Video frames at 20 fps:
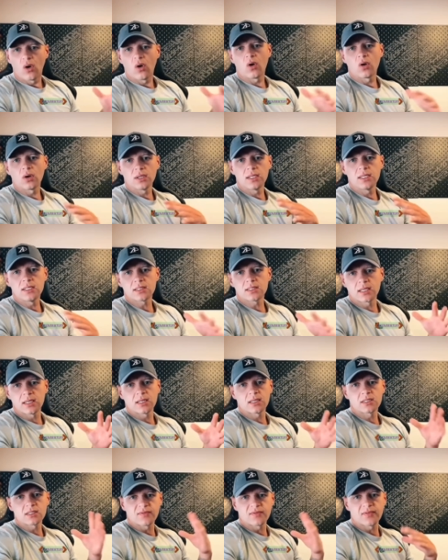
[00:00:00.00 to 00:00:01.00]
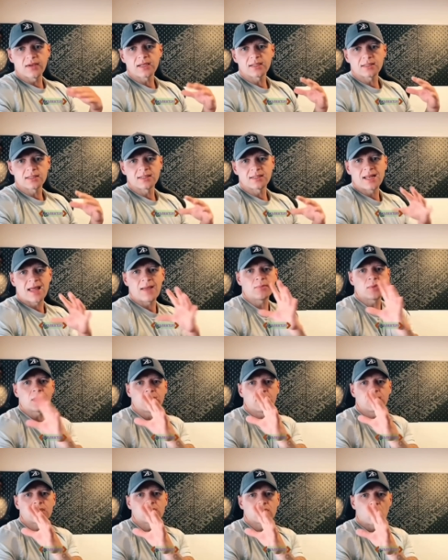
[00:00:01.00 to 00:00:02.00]
All these things affecting them
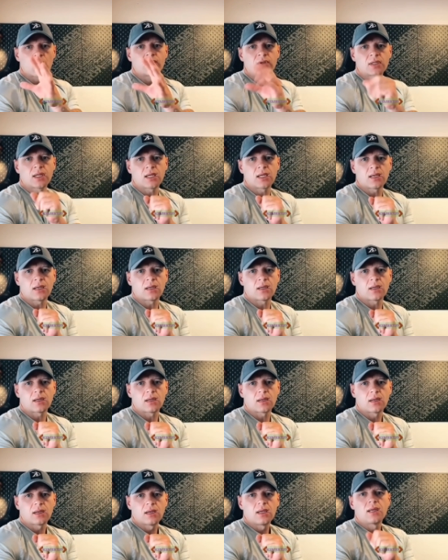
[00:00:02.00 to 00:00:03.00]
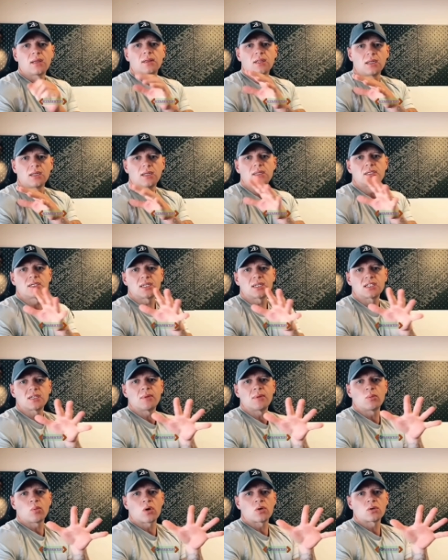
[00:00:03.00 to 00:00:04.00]
kids over there, the
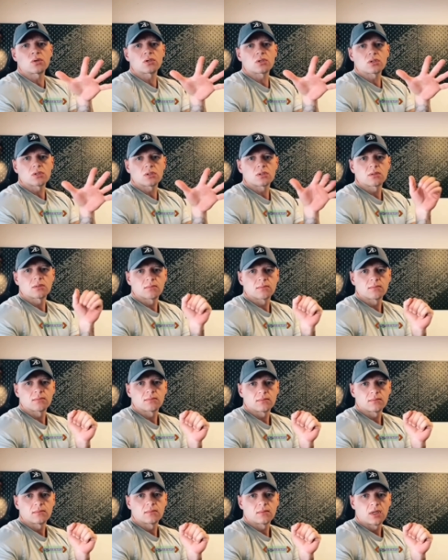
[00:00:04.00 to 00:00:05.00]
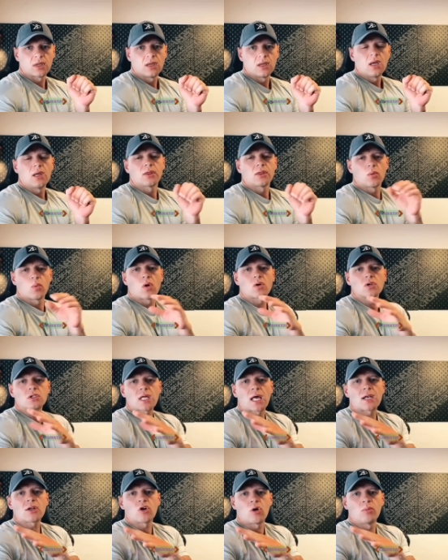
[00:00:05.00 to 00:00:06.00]
legitimate ones, the
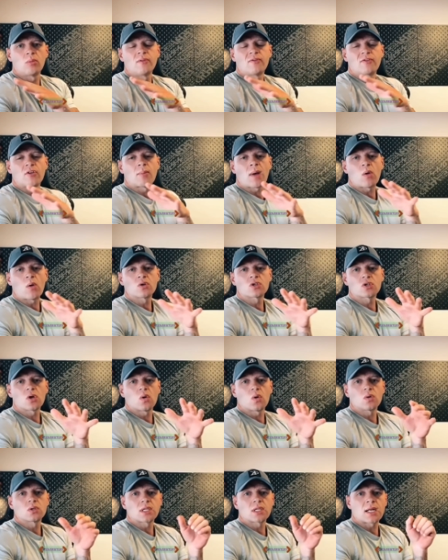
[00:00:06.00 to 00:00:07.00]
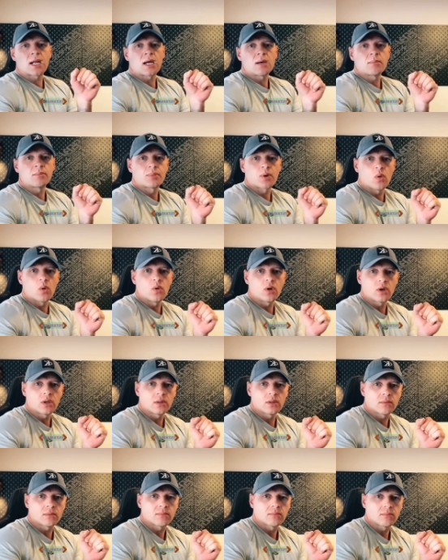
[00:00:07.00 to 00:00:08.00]
ones that are coming from households that aren't
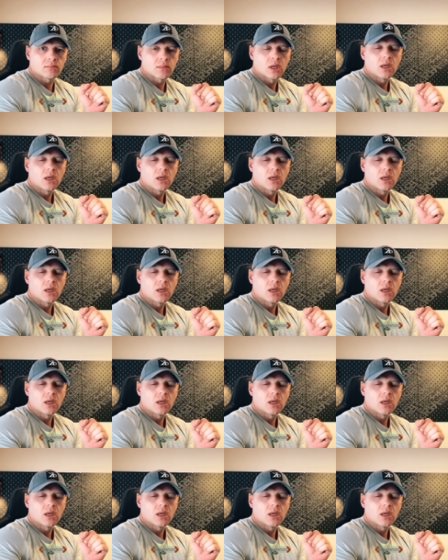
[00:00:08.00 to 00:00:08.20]
broken,